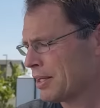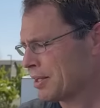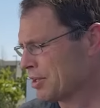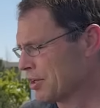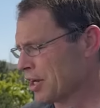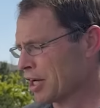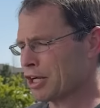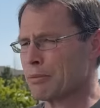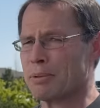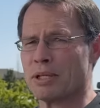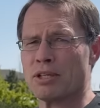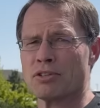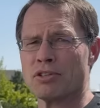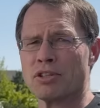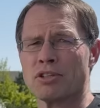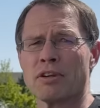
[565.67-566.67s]
you're not going to be
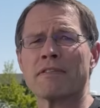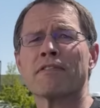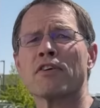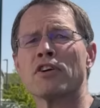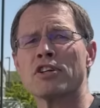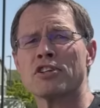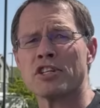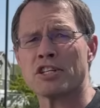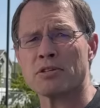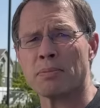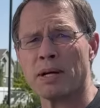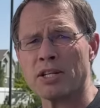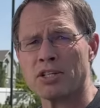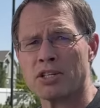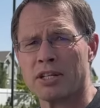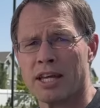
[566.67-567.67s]
using your furnace as
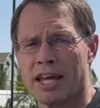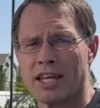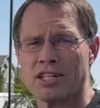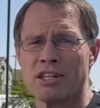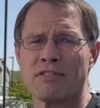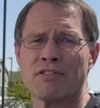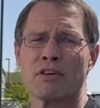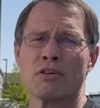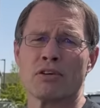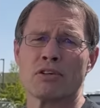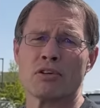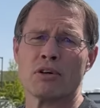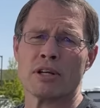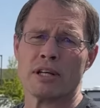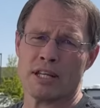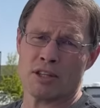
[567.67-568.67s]
much as if you would
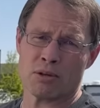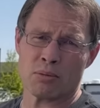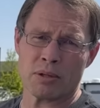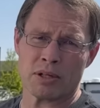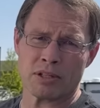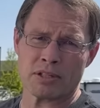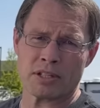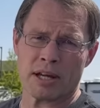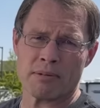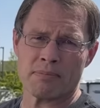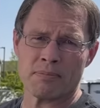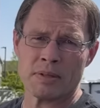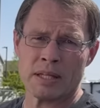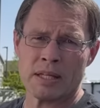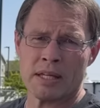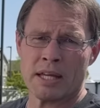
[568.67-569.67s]
do it in the wintertime.
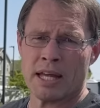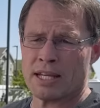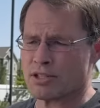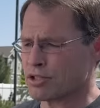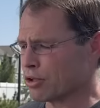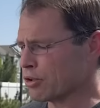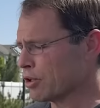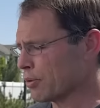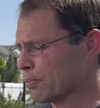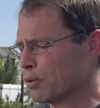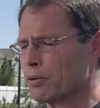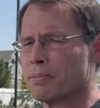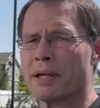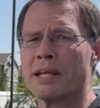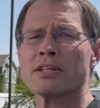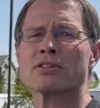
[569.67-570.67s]
And so your
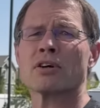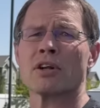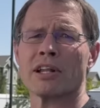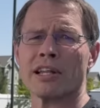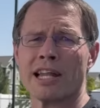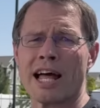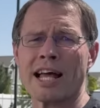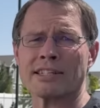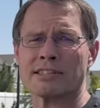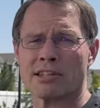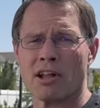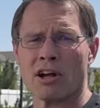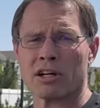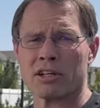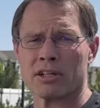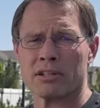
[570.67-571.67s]
propane is going to last
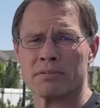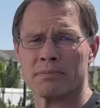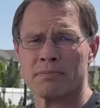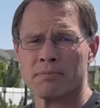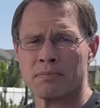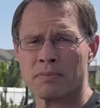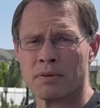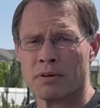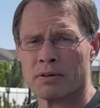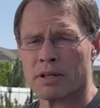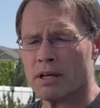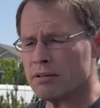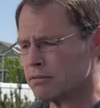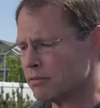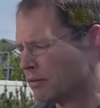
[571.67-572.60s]
longer. Okay?